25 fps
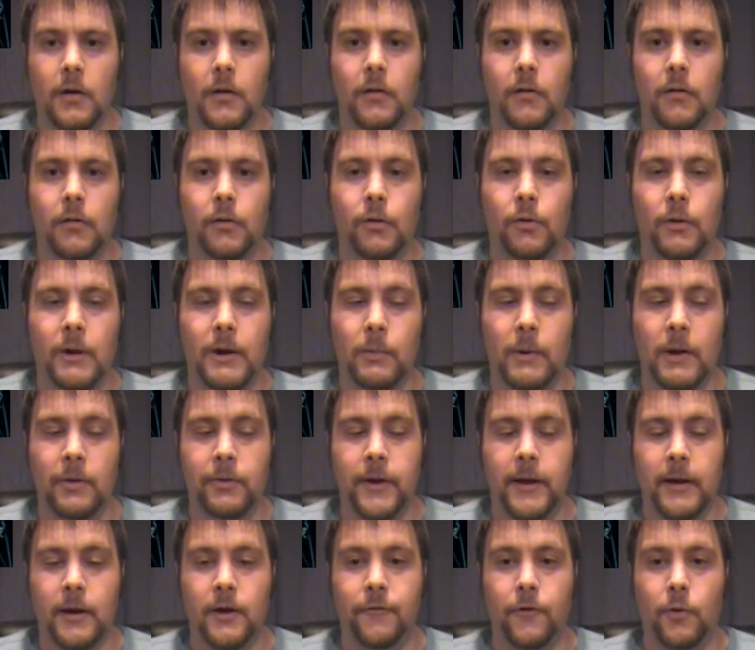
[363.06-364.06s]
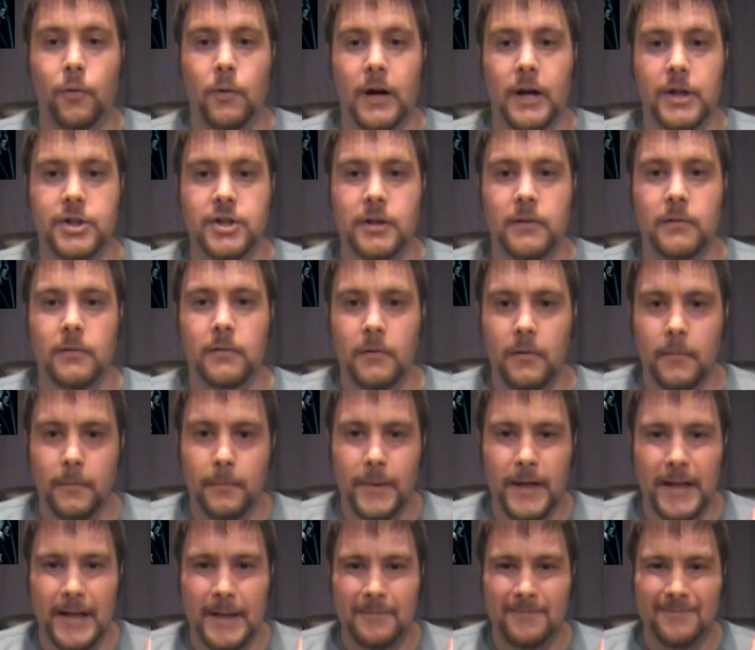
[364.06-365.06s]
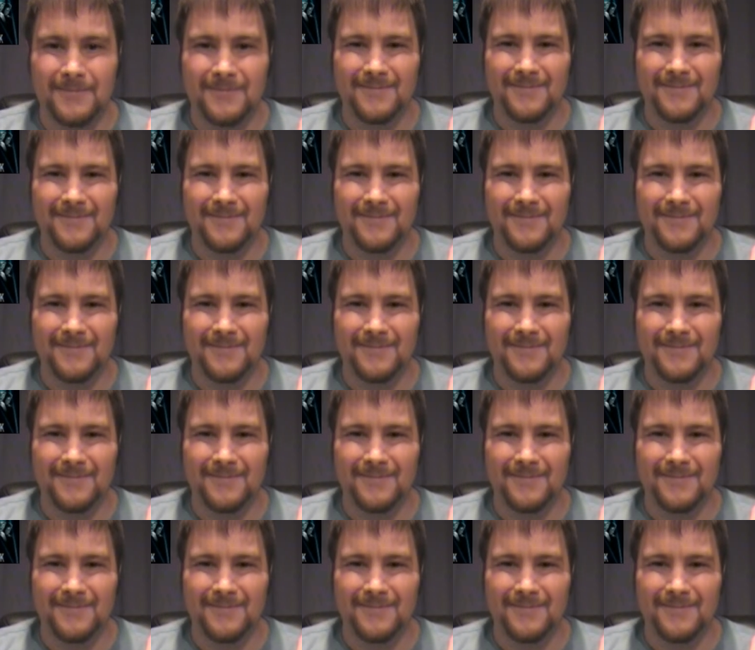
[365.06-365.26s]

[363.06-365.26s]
So anyway, thank you for watching. Bye.